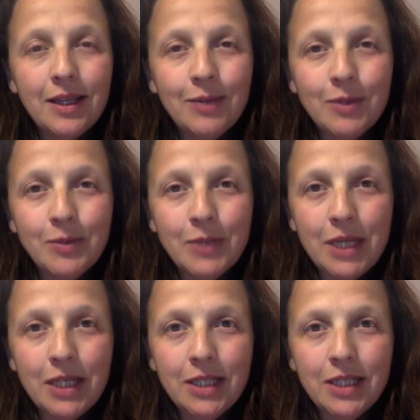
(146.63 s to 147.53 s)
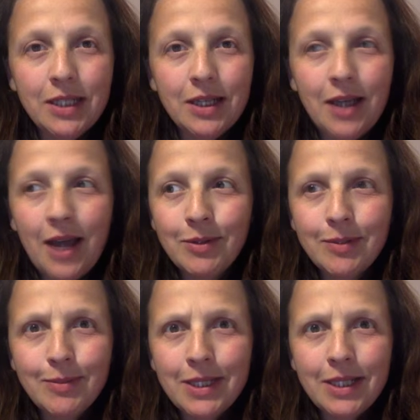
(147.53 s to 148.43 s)
it was absurd. I
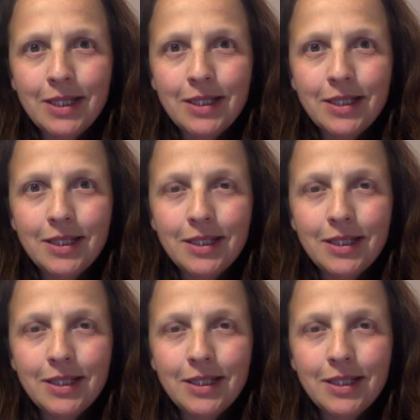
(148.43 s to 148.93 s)
was absurd.